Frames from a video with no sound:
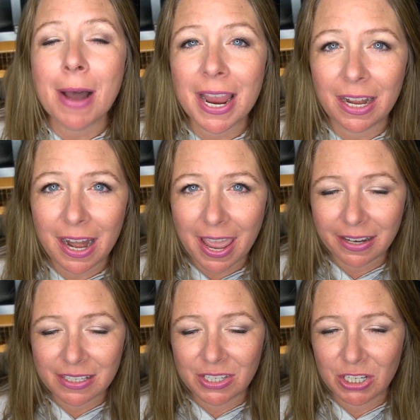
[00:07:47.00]
My
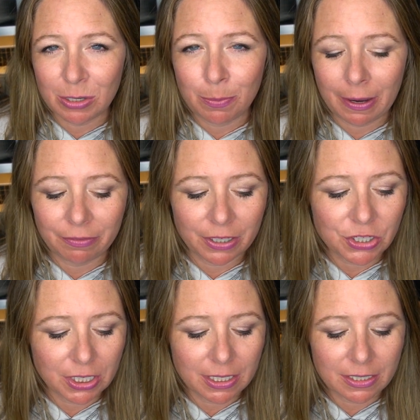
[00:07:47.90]
next 2
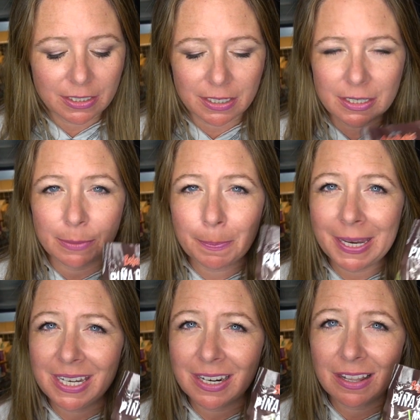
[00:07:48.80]
beverages is a
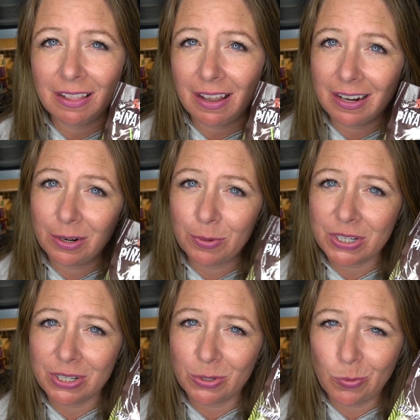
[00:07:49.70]
pina colada,
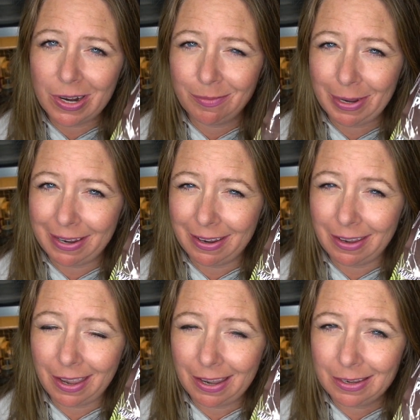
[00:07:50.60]
which is one of
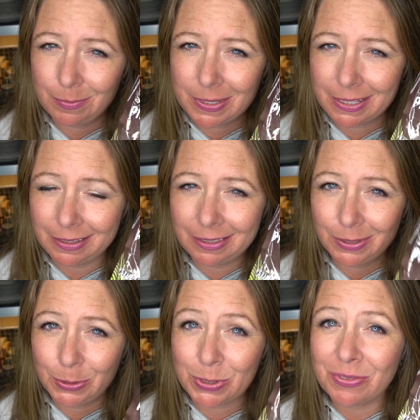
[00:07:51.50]
my
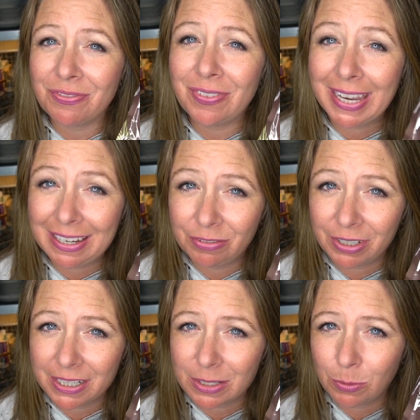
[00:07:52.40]
absolute
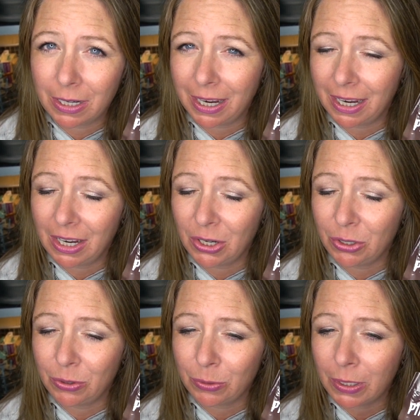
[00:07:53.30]
favorites when I
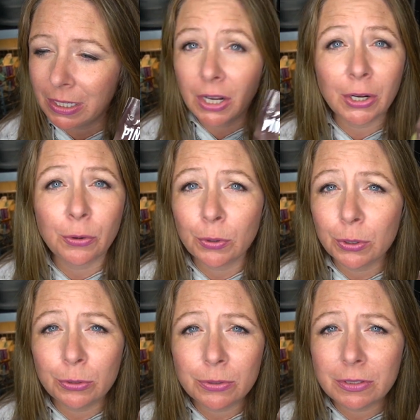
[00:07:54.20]
go on a
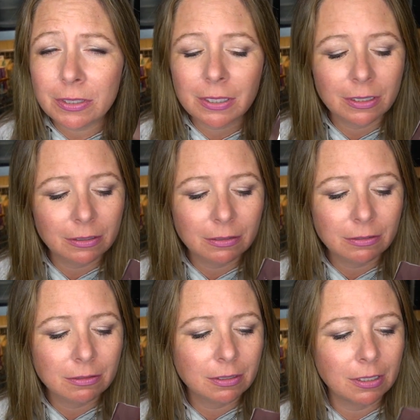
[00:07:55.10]
cruise
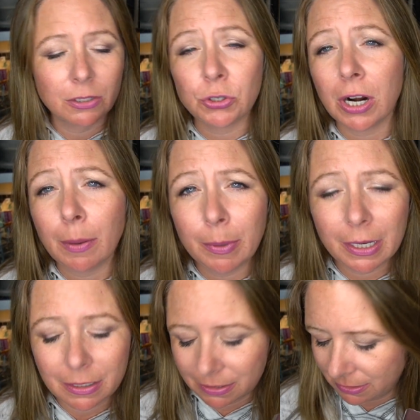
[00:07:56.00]
to the
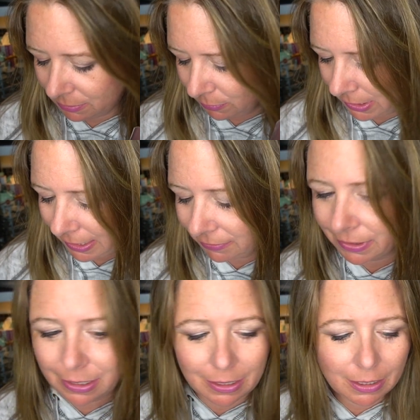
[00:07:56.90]
tropics,
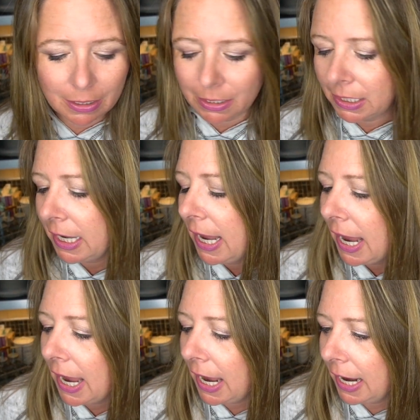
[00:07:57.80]
whatever.
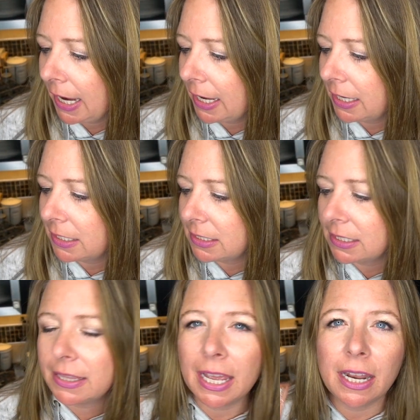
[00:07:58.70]
And
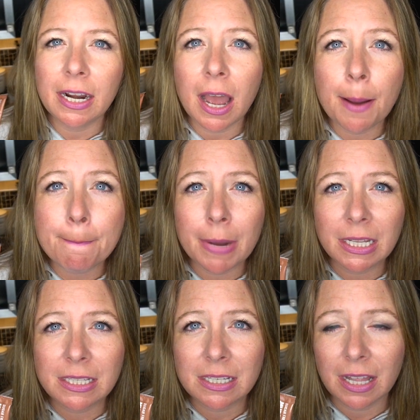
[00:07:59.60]
then a
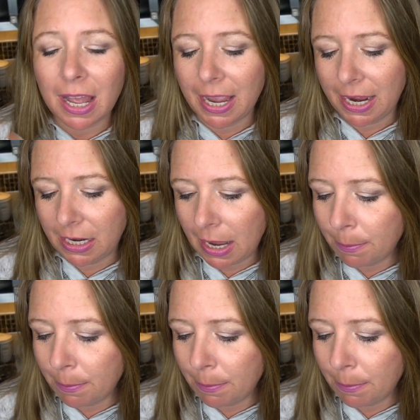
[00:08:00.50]
mudslide.